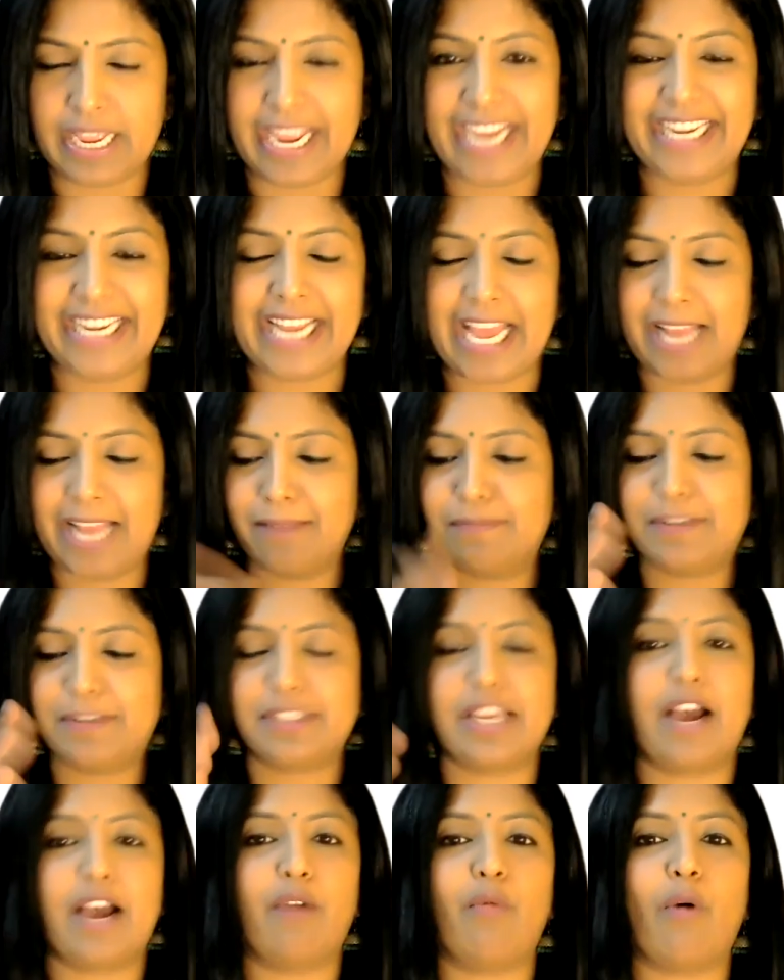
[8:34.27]
It
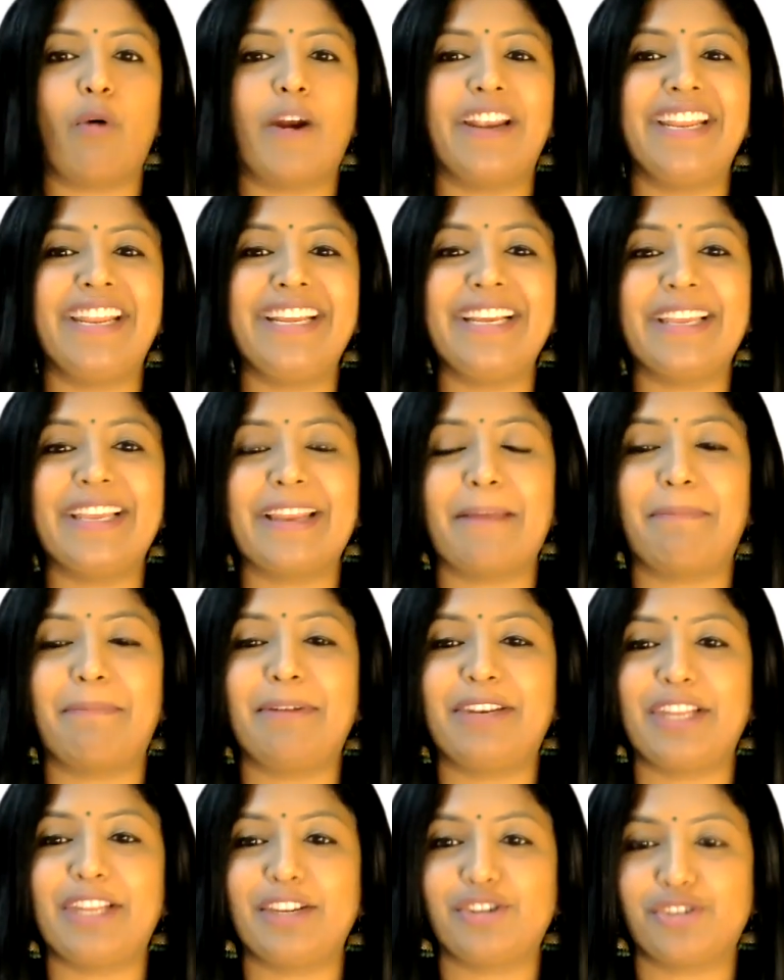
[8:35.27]
helps avoiding
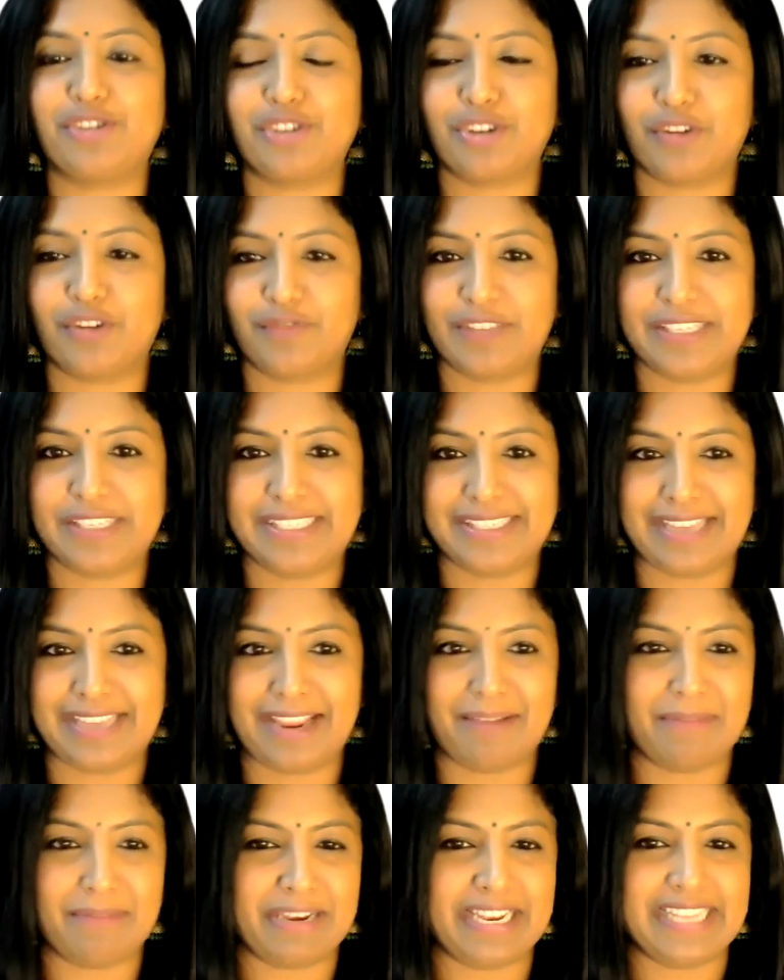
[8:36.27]
repetition of the
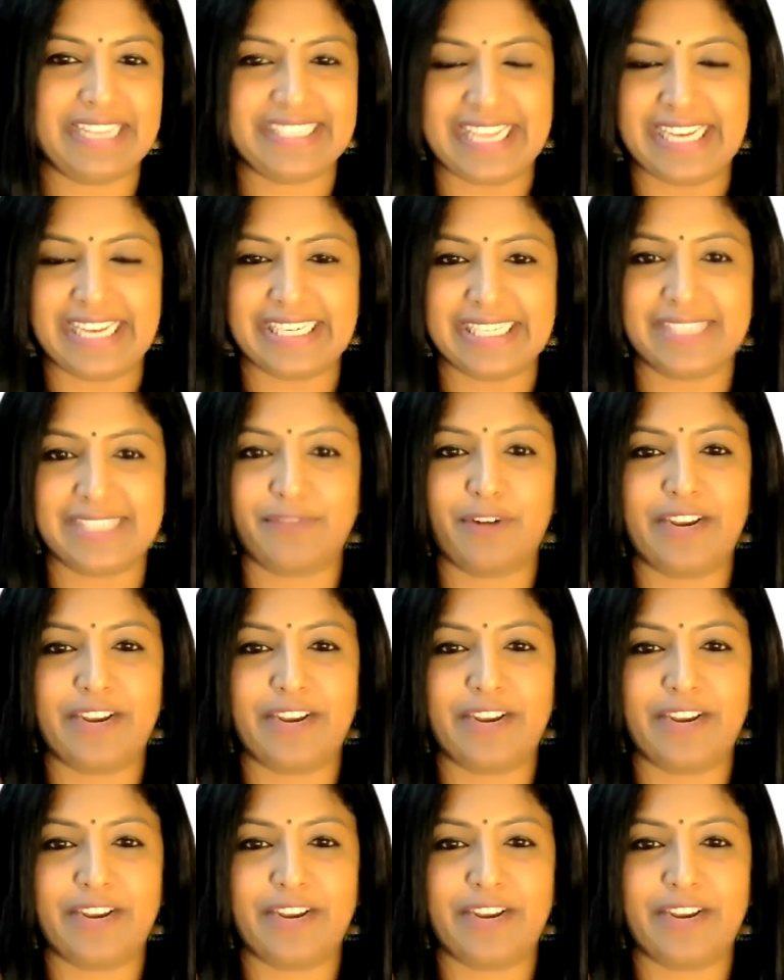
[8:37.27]
same in a sentence.